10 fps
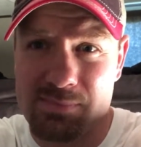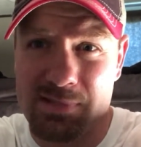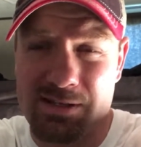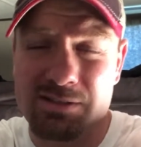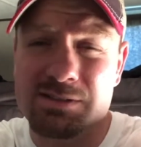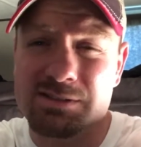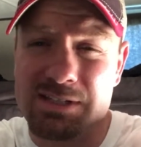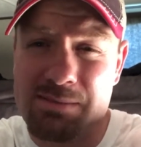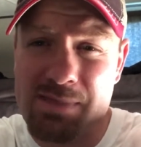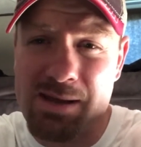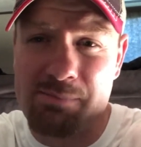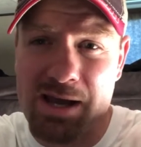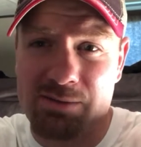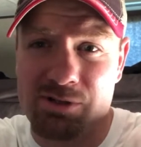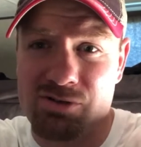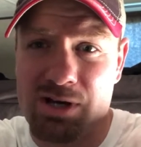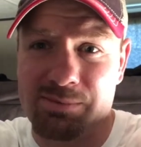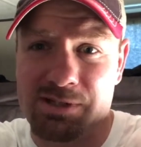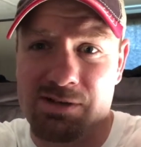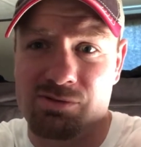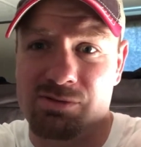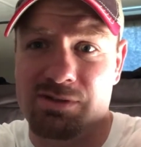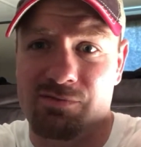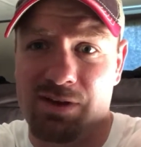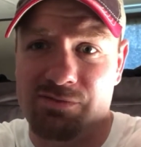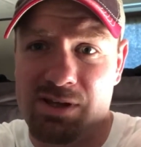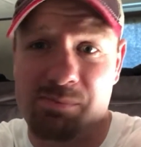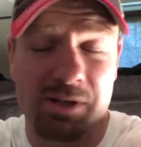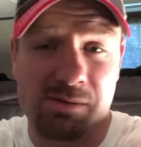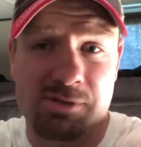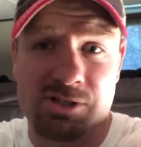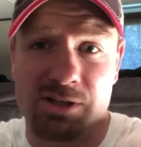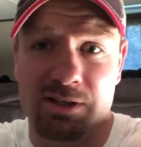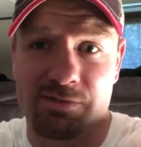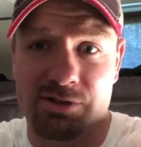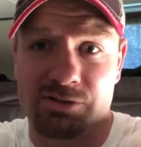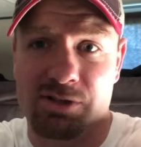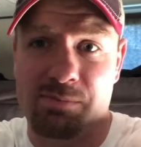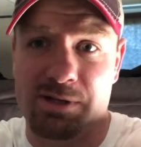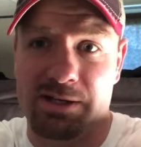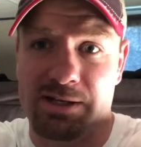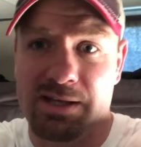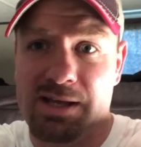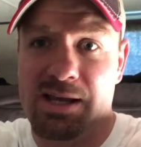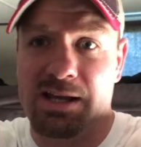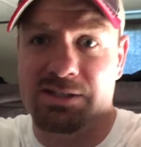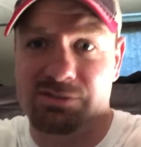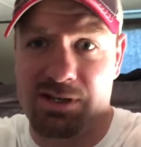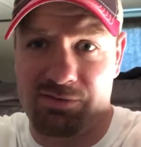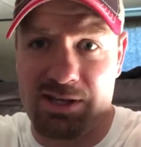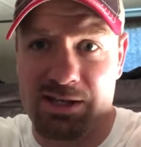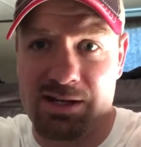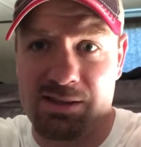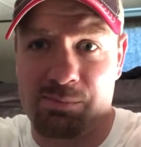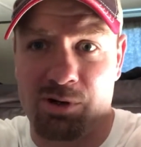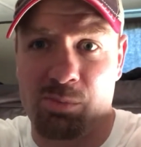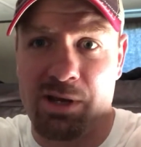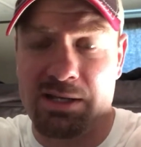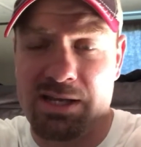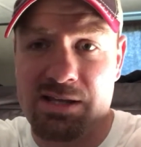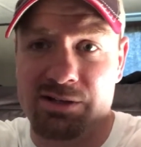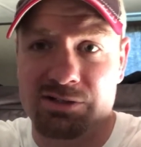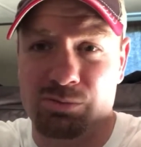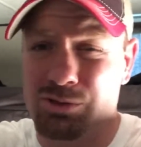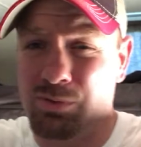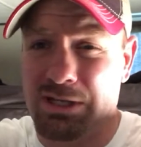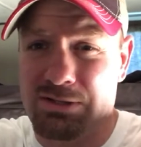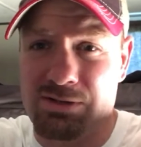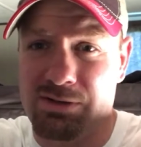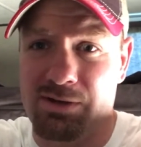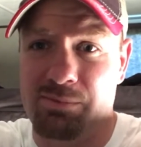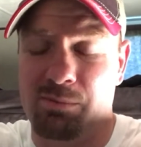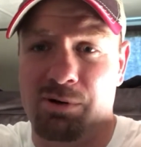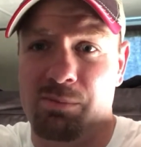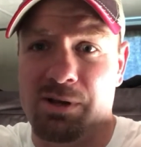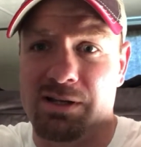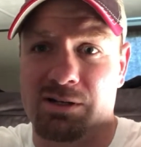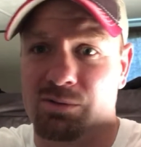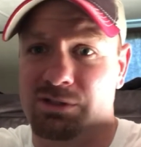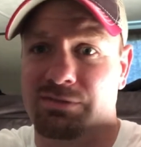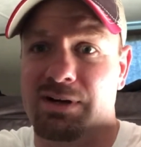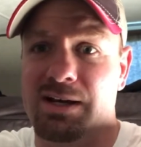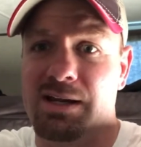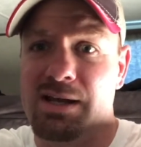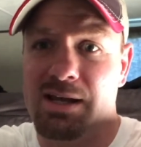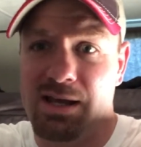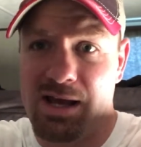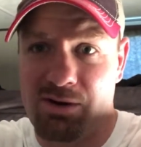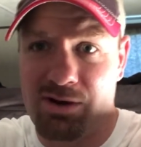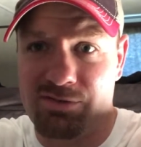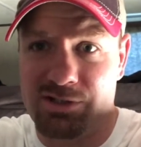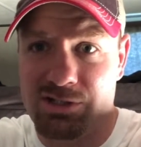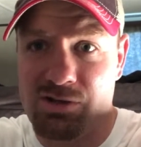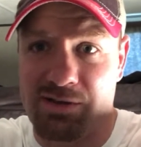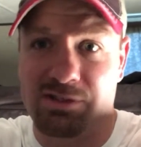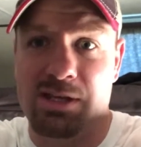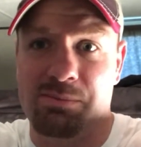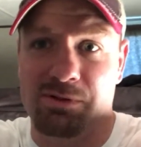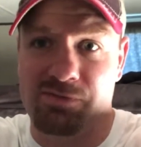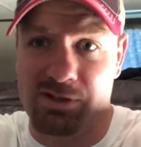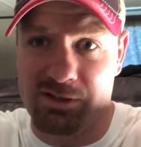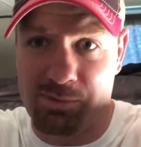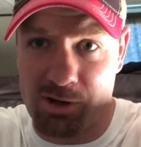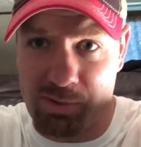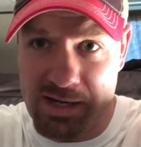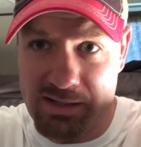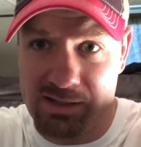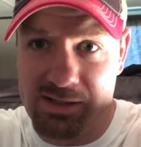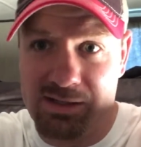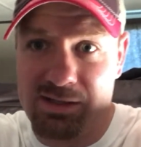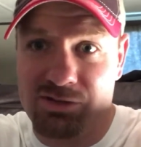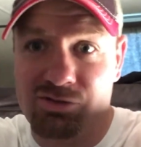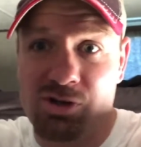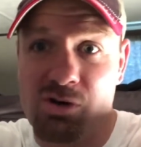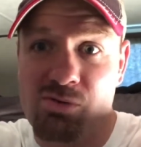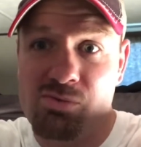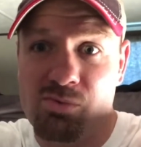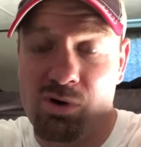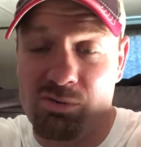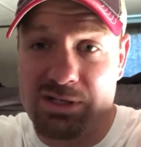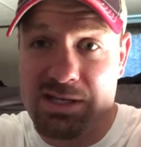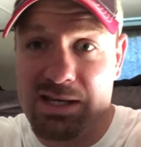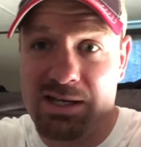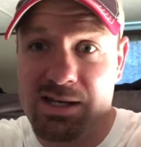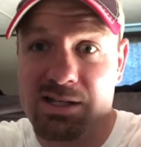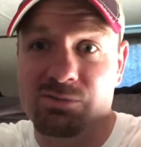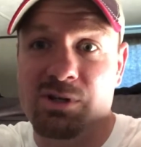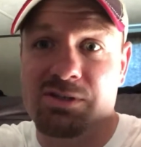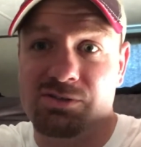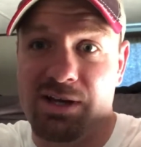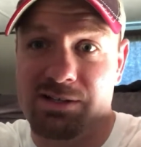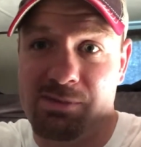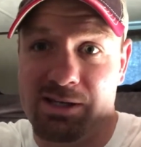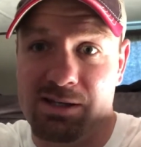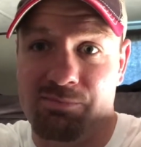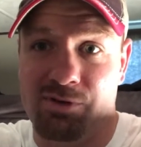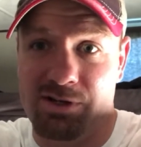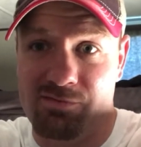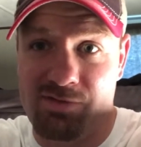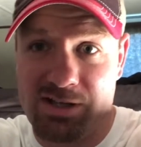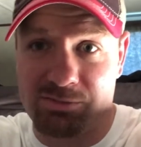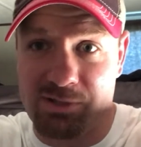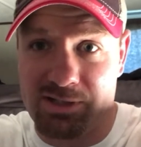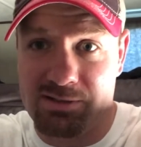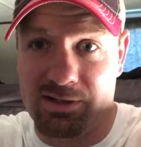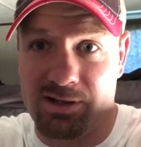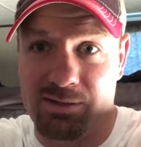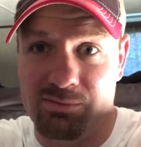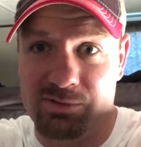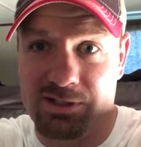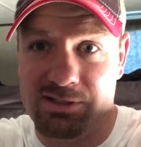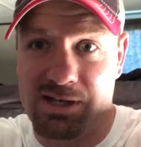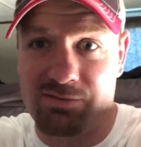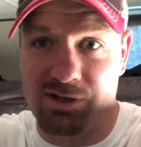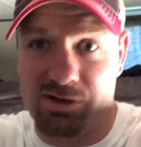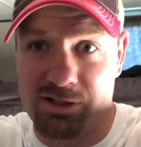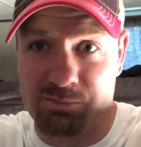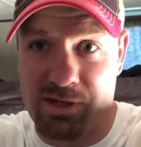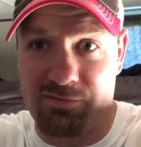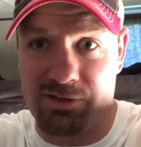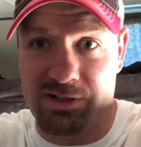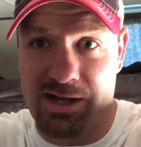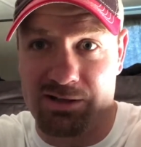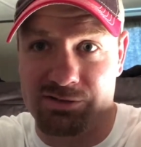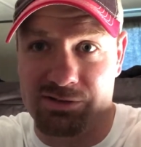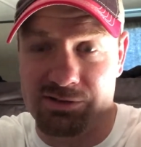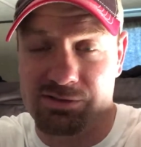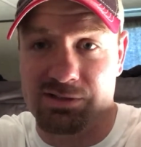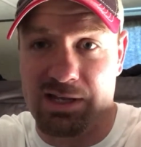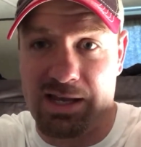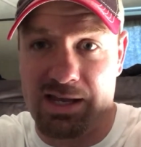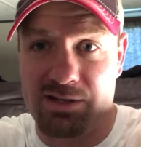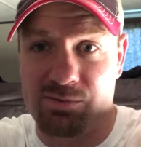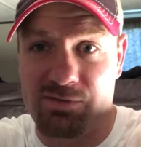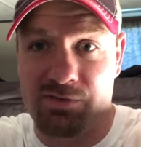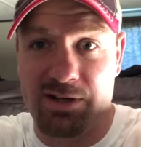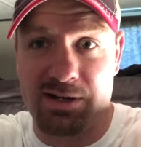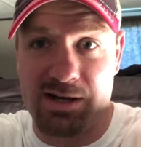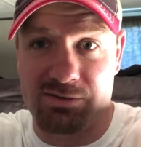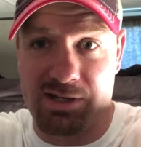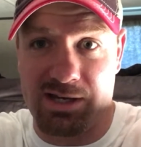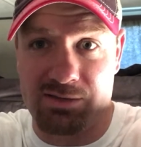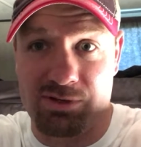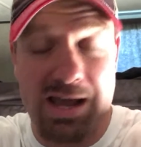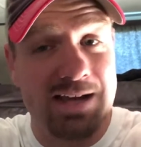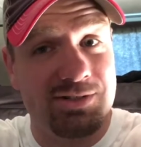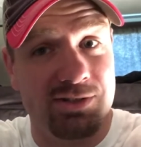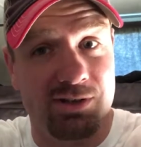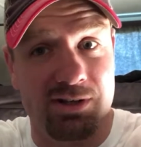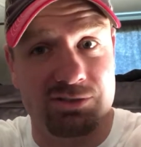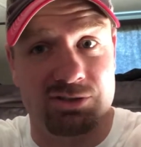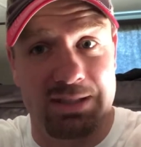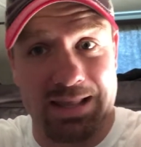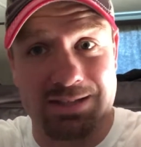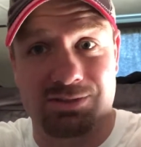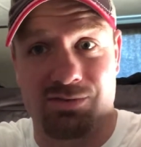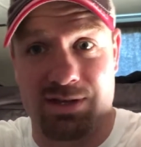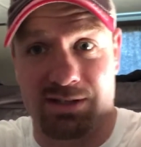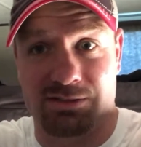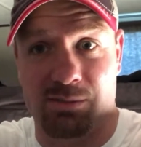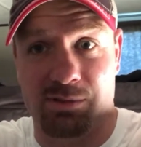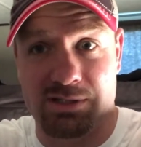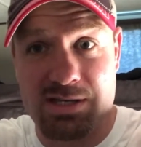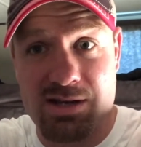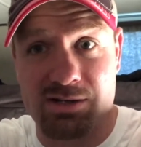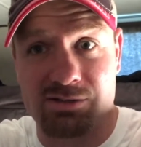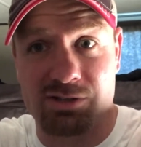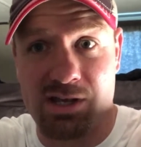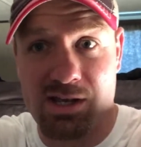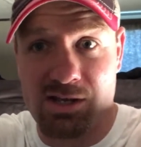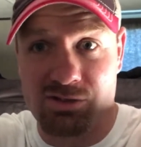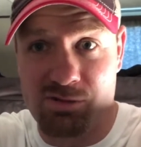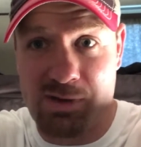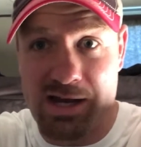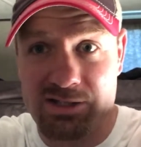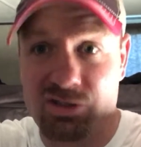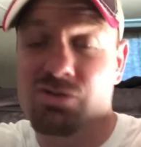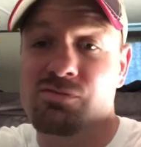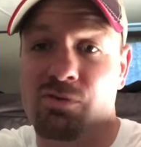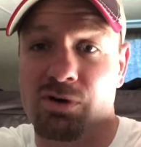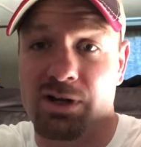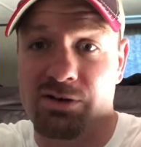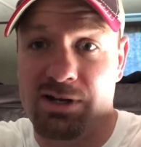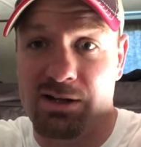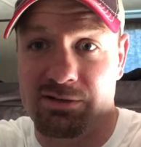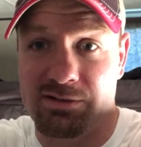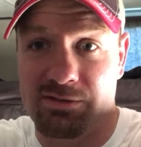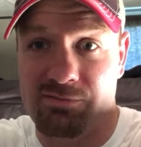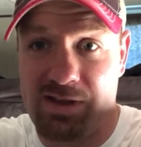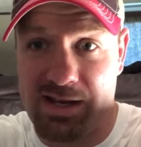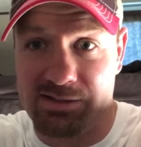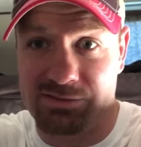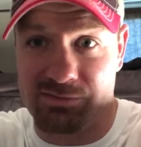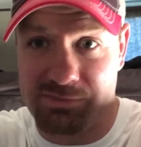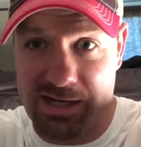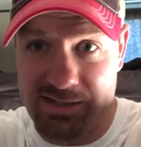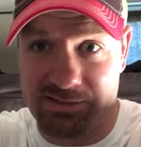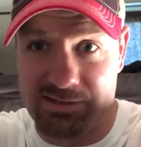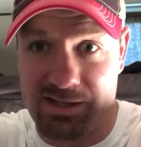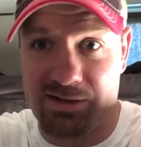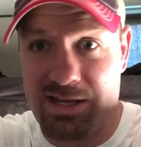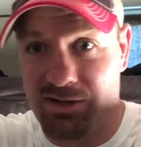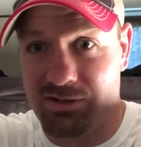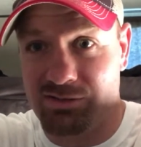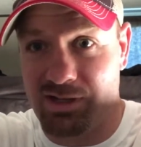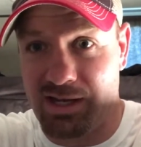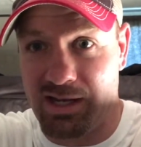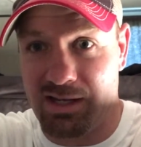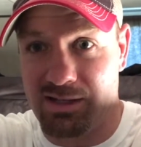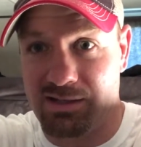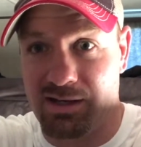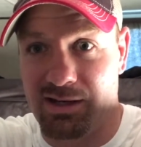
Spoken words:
It doesn't seem that bad when it drops down to only 50, but it can be chilly if you're sleeping in it. And instead of kicking on the propane heaters, which we could do, the propane heater works fine. However, you have to keep refilling the propane. So what we did is we decided to make an upfront investment. We did kind of a cost-benefit analysis, and we figured out that it would actually cost us less over the next couple of years to buy two $400 fans from Dyson that are heaters and